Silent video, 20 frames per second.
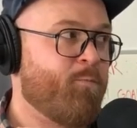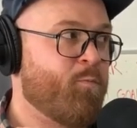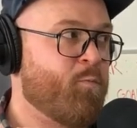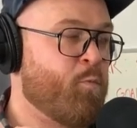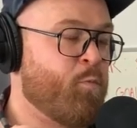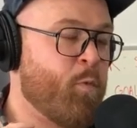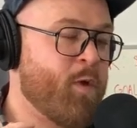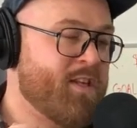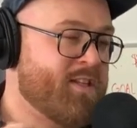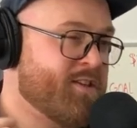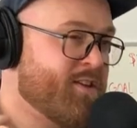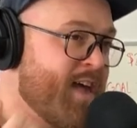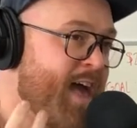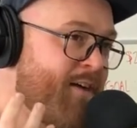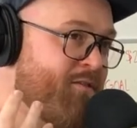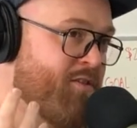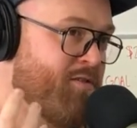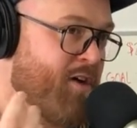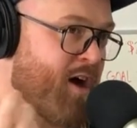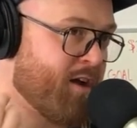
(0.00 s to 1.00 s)
we still have
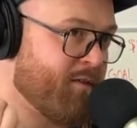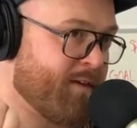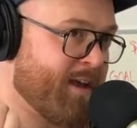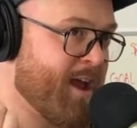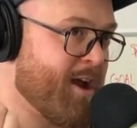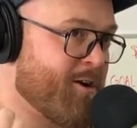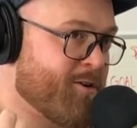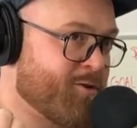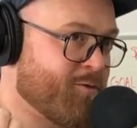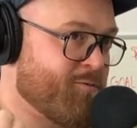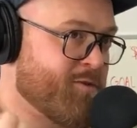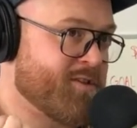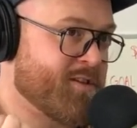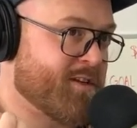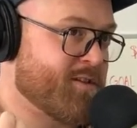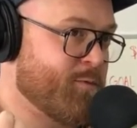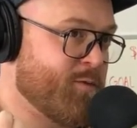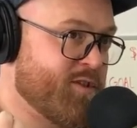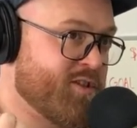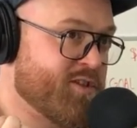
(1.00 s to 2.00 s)
a lot of
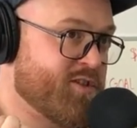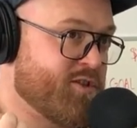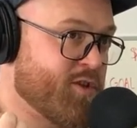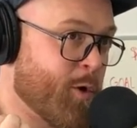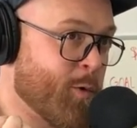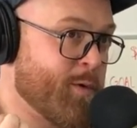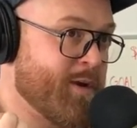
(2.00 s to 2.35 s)
characteristics we just don't